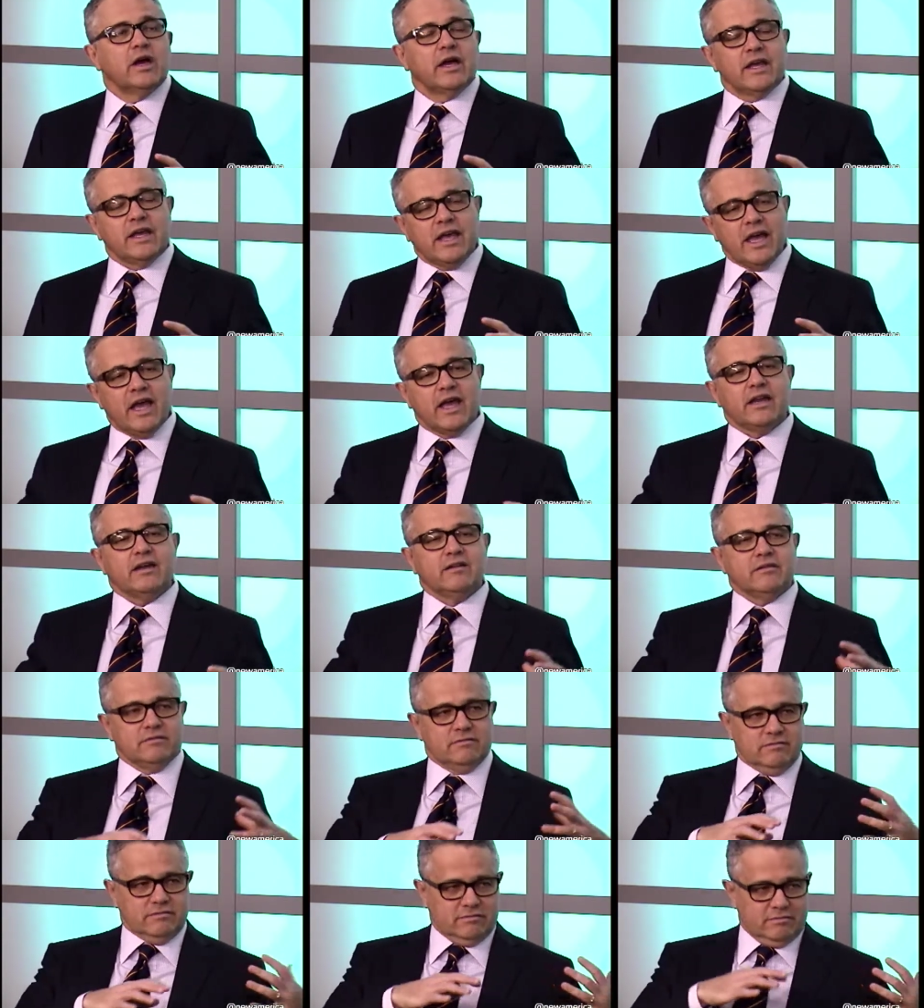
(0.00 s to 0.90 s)

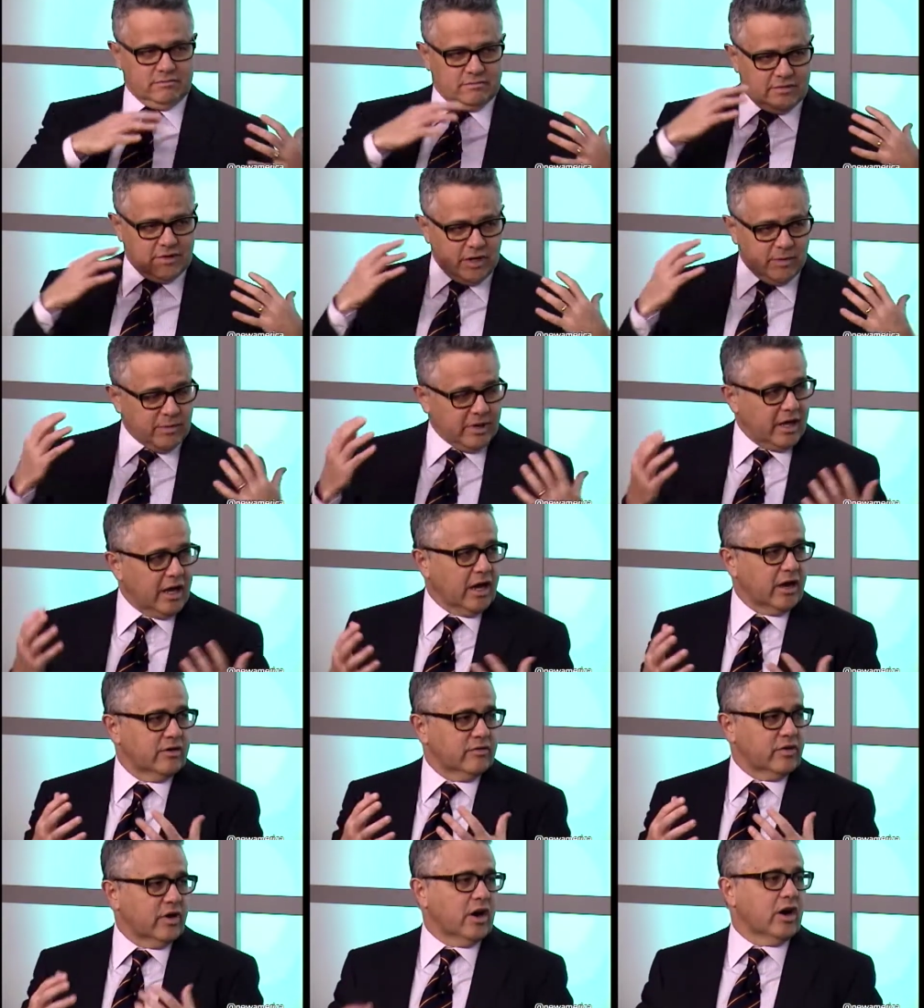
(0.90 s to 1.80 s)
again, coming
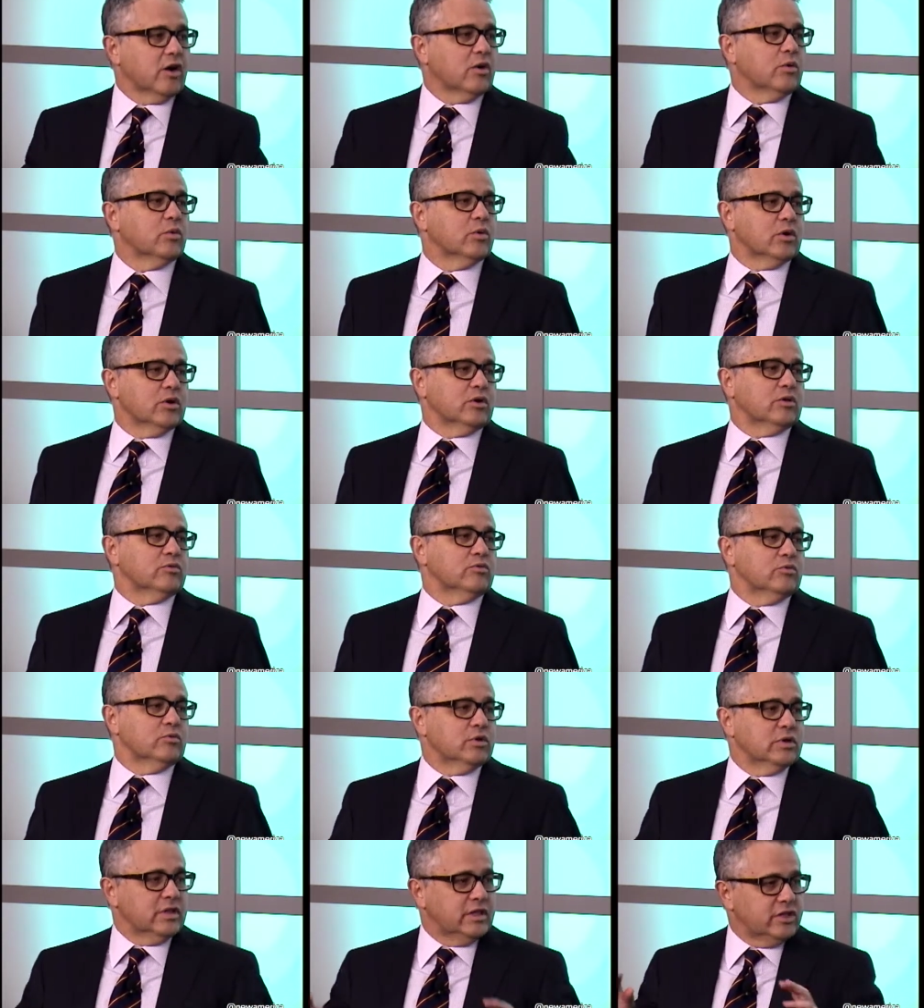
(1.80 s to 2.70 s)
out of our world,
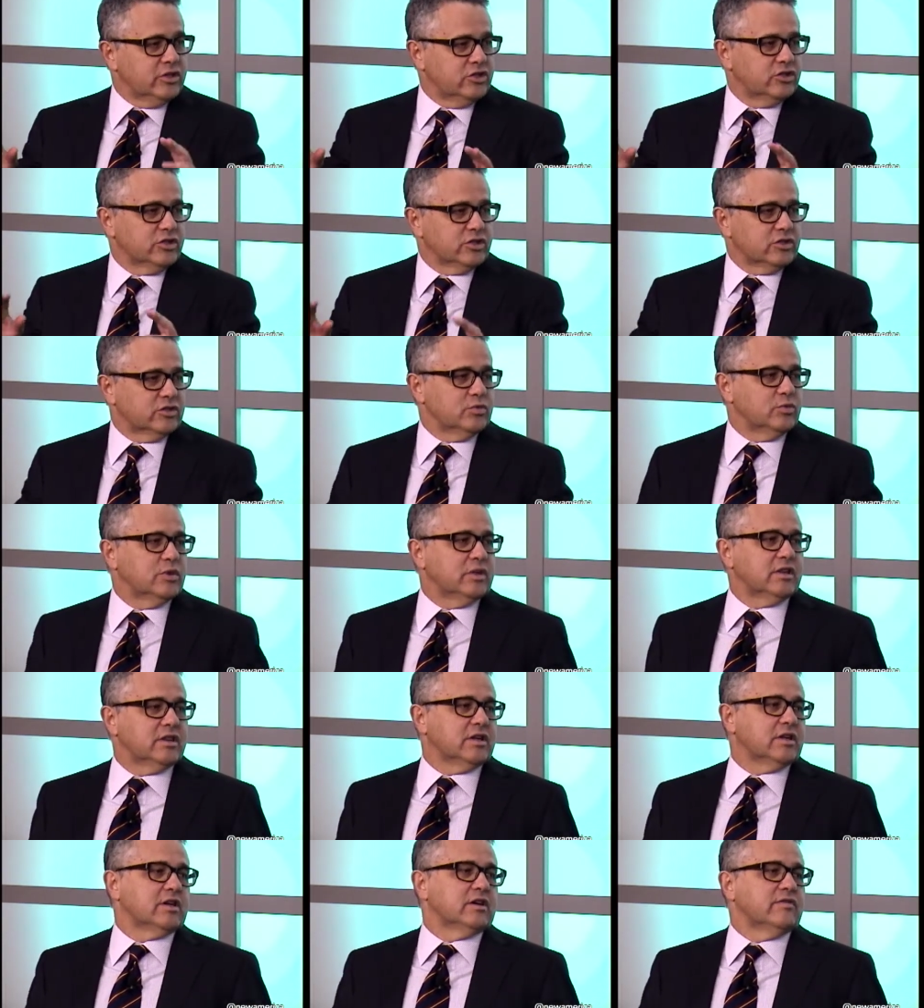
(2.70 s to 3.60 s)
religious, we
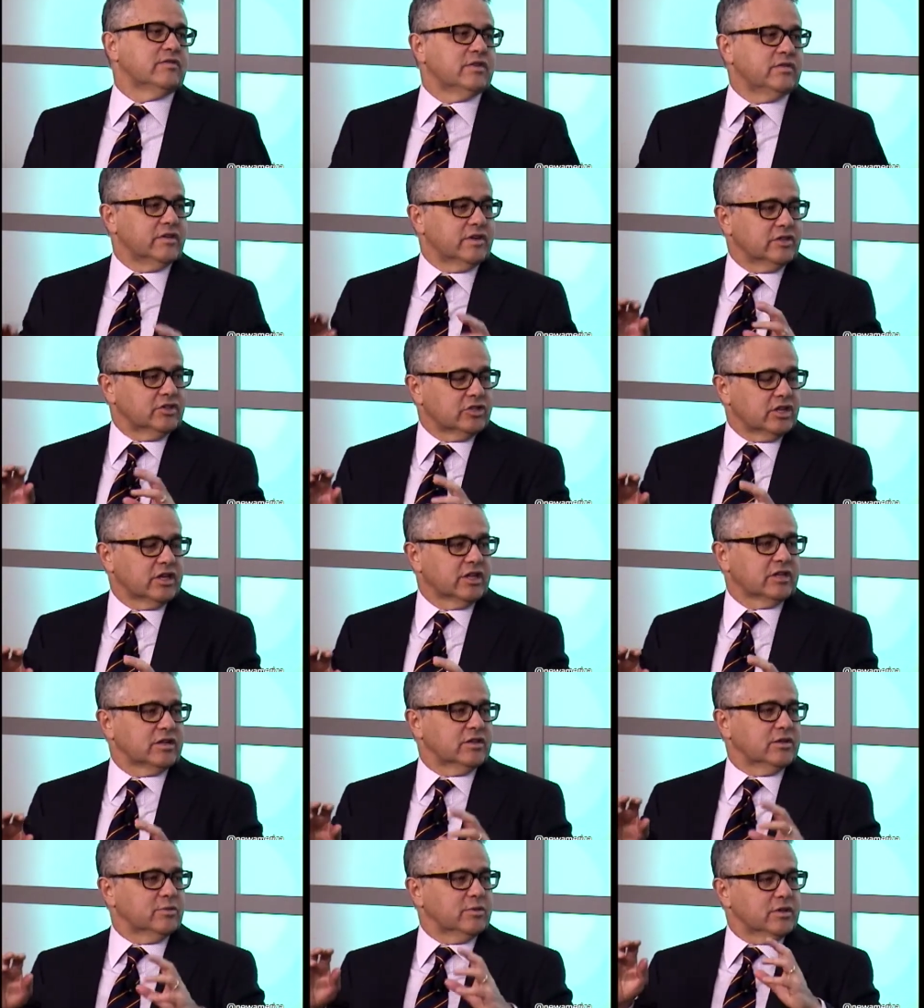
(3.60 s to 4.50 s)
think of
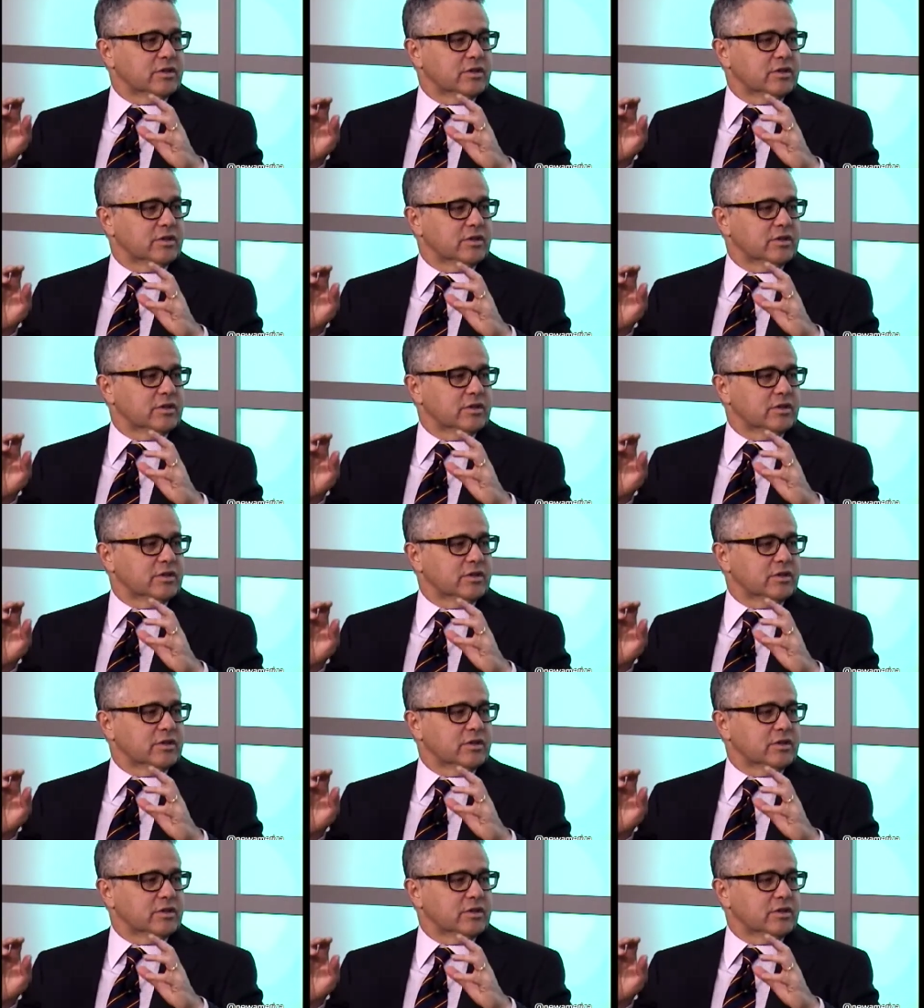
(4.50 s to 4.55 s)
evangelical, we